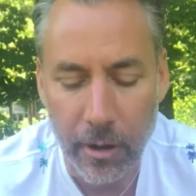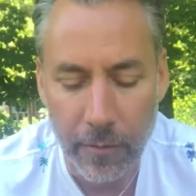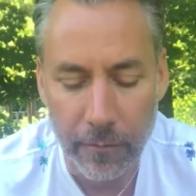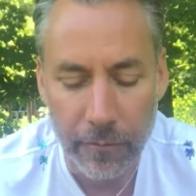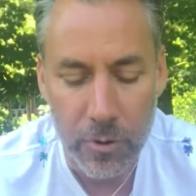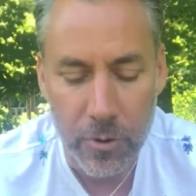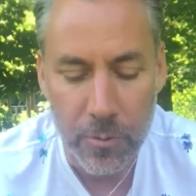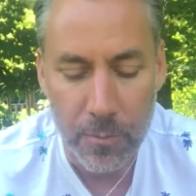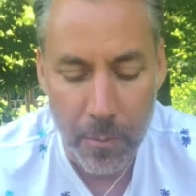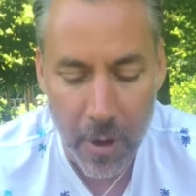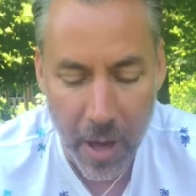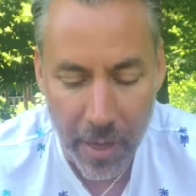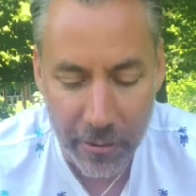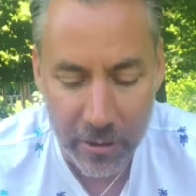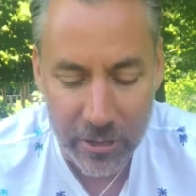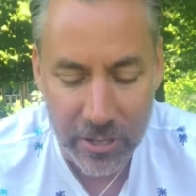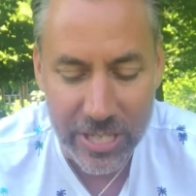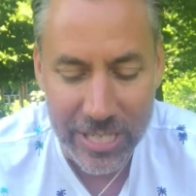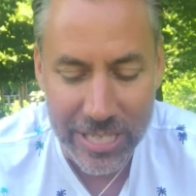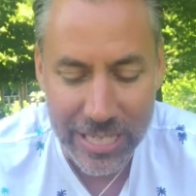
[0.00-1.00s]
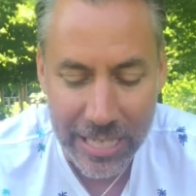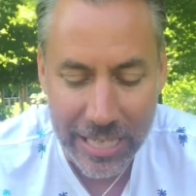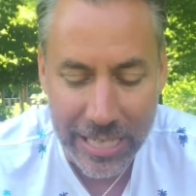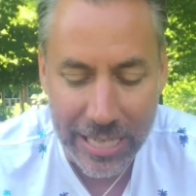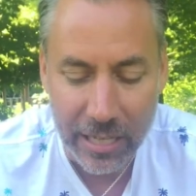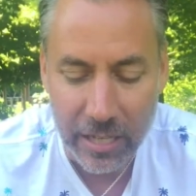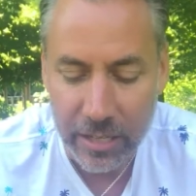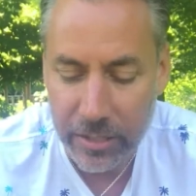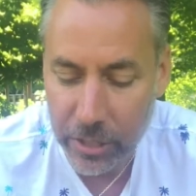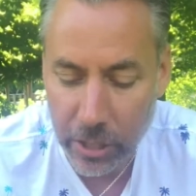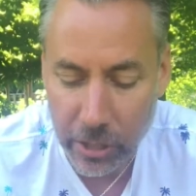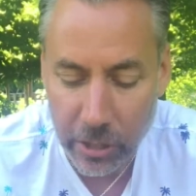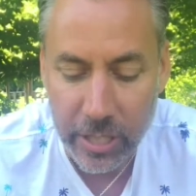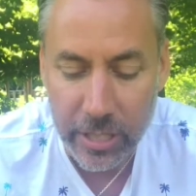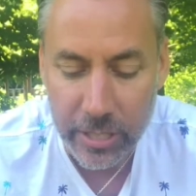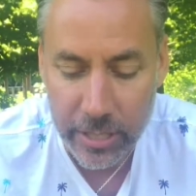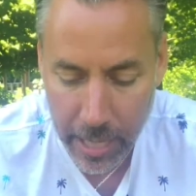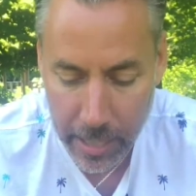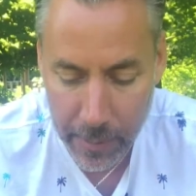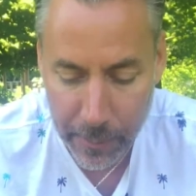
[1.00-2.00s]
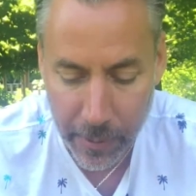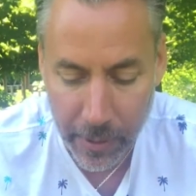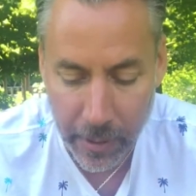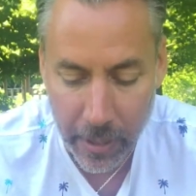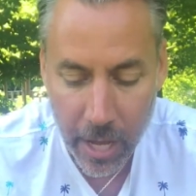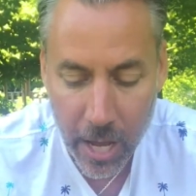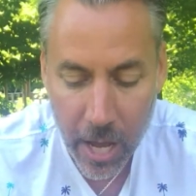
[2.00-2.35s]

of your mother sitting in a dirty diaper